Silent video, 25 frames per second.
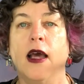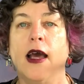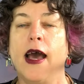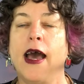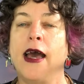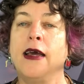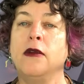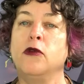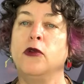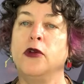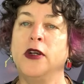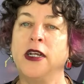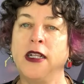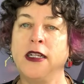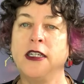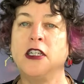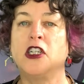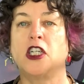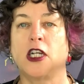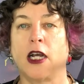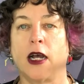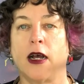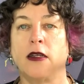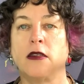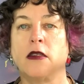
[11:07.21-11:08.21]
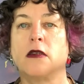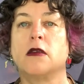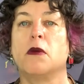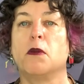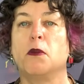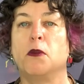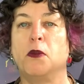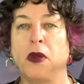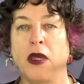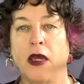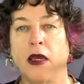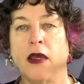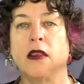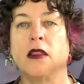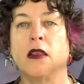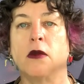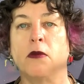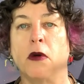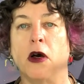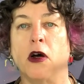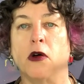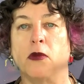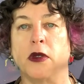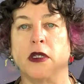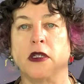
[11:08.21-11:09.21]
and really just be in the
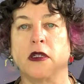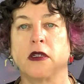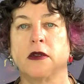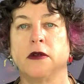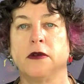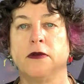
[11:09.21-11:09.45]
moment.